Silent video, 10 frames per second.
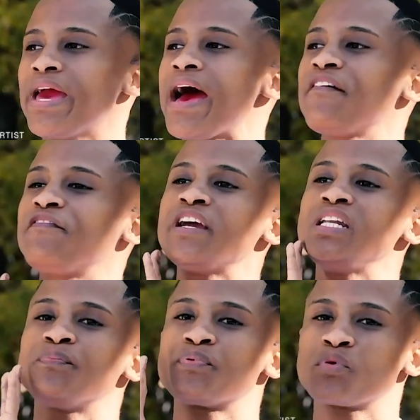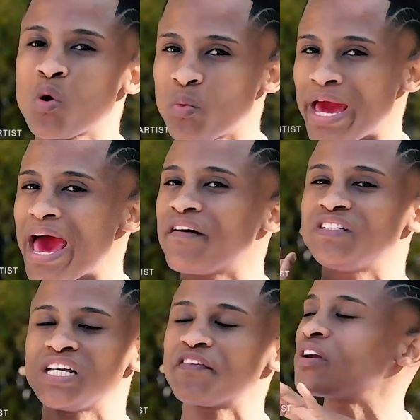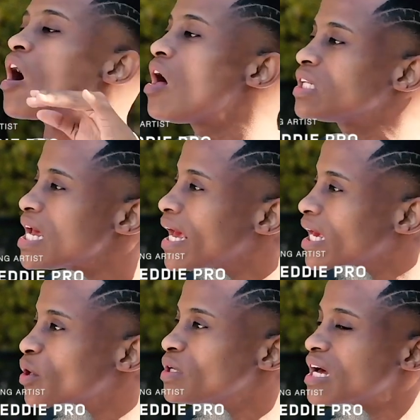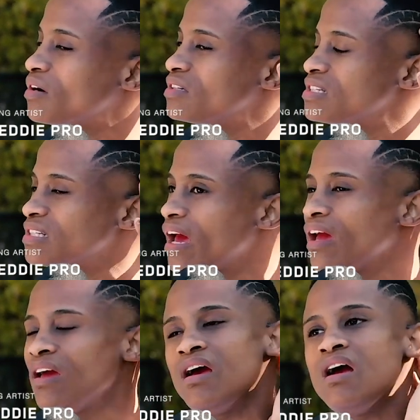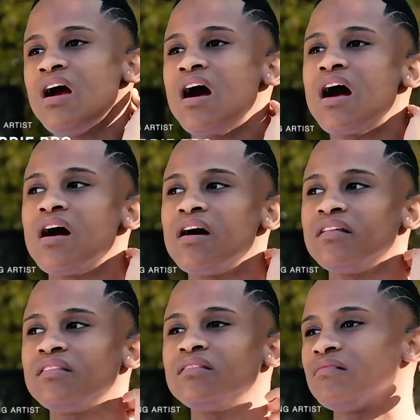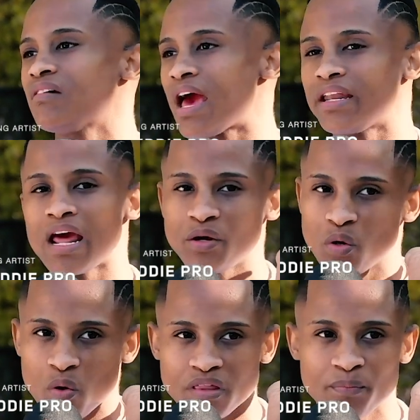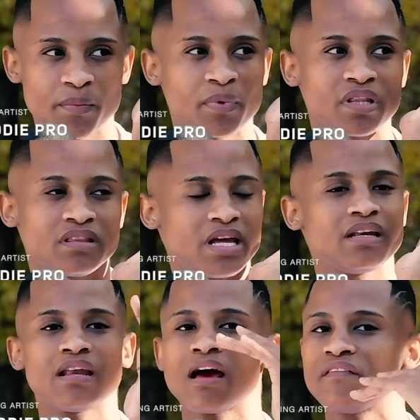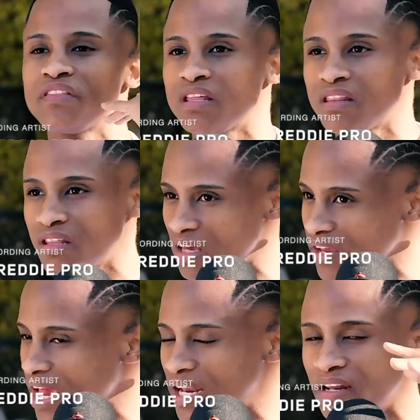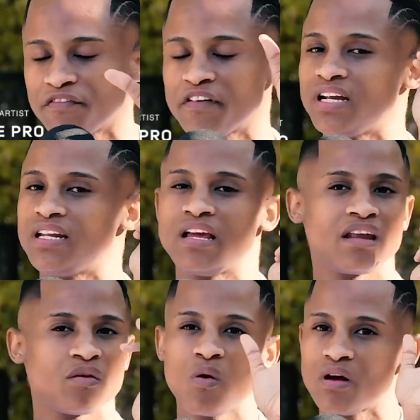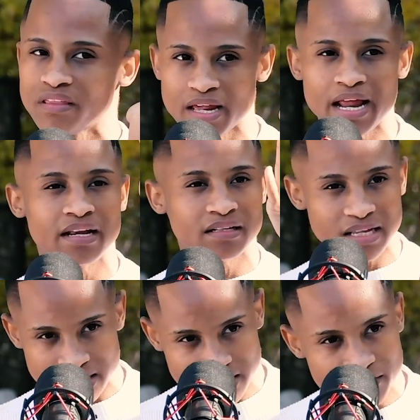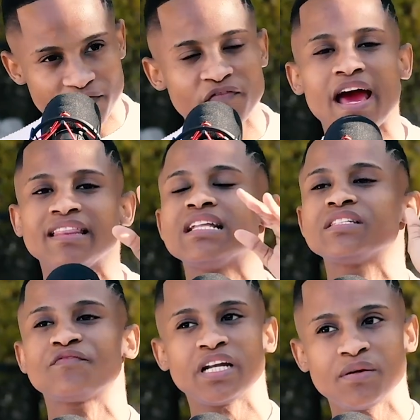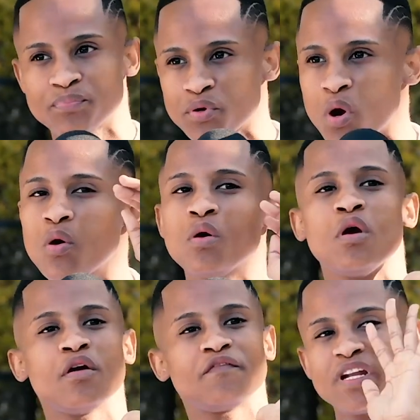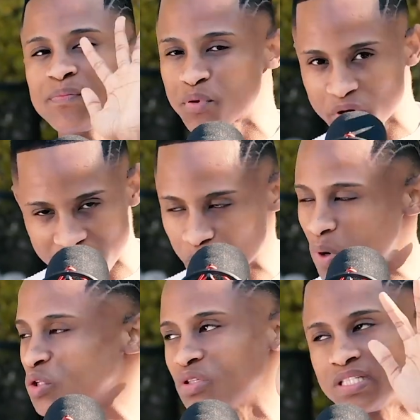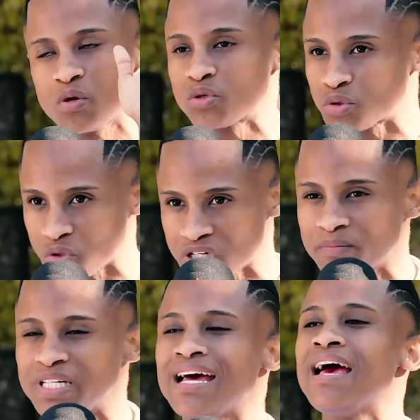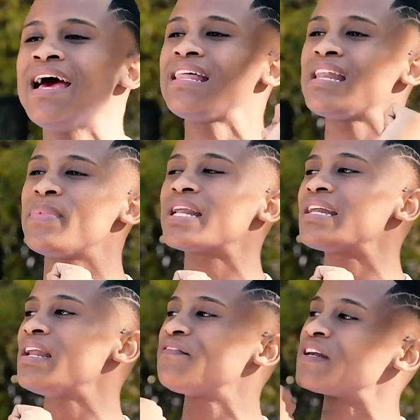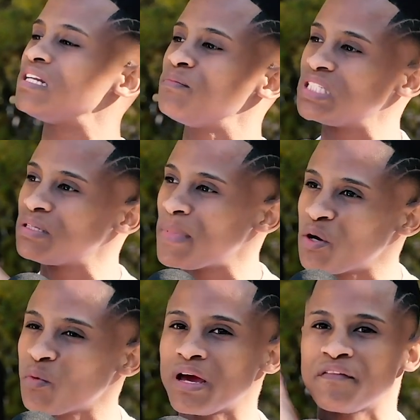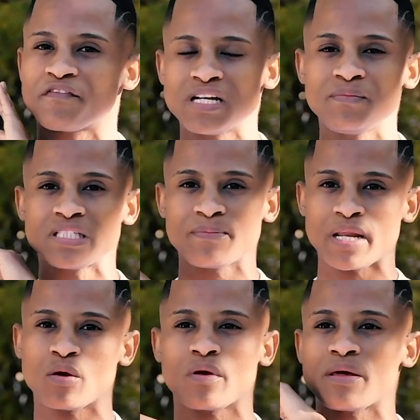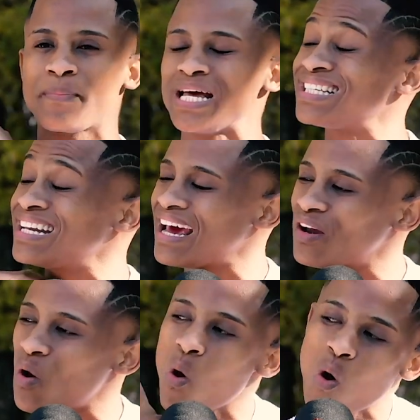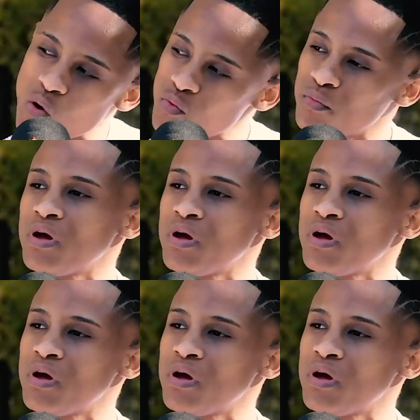We have Freddie Pro. We have different alter egos, I could say. And I know the people, they love the gaily Freddie and all that, and that's fine. That's Freddie Pro, Freddie Pro, the one you see on social media. And I better not let Freddie Musimanengwe. Freddie Musimanengwe, the person at home.